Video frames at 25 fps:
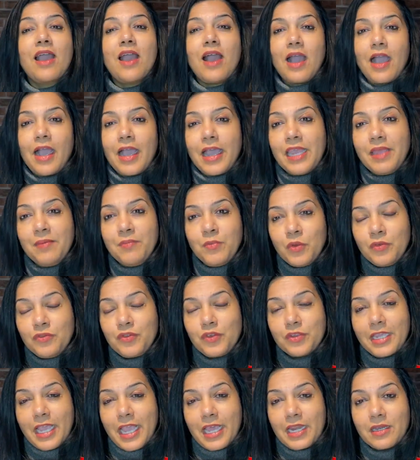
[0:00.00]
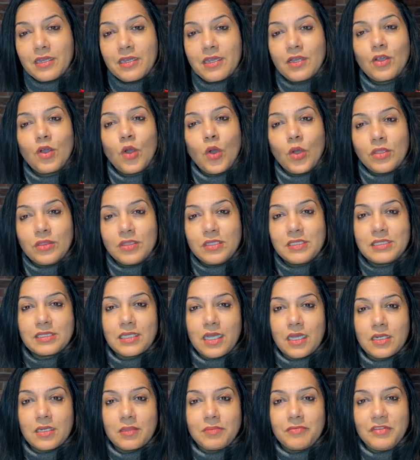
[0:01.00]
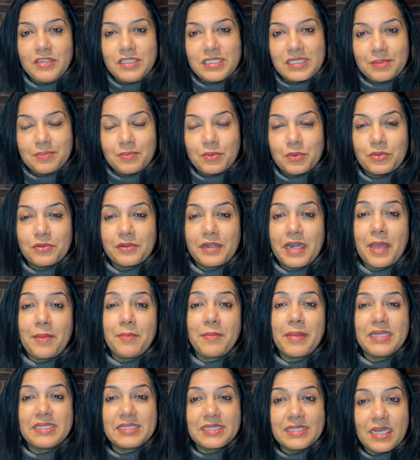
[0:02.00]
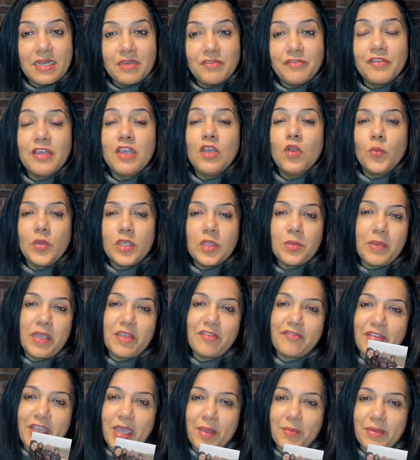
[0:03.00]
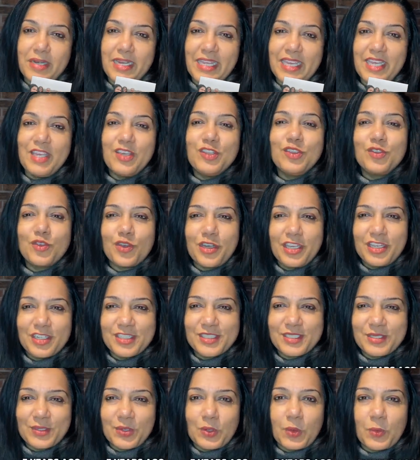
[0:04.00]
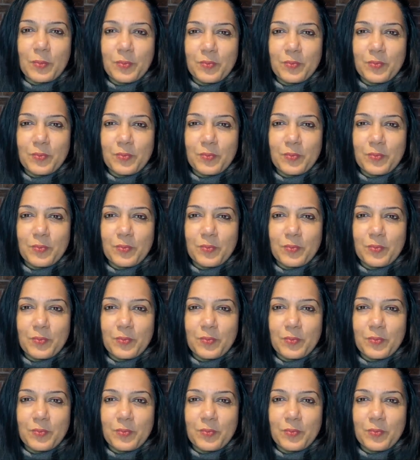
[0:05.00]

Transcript: I moved to Canada on the Startup Visa program myself with my family 3 years ago.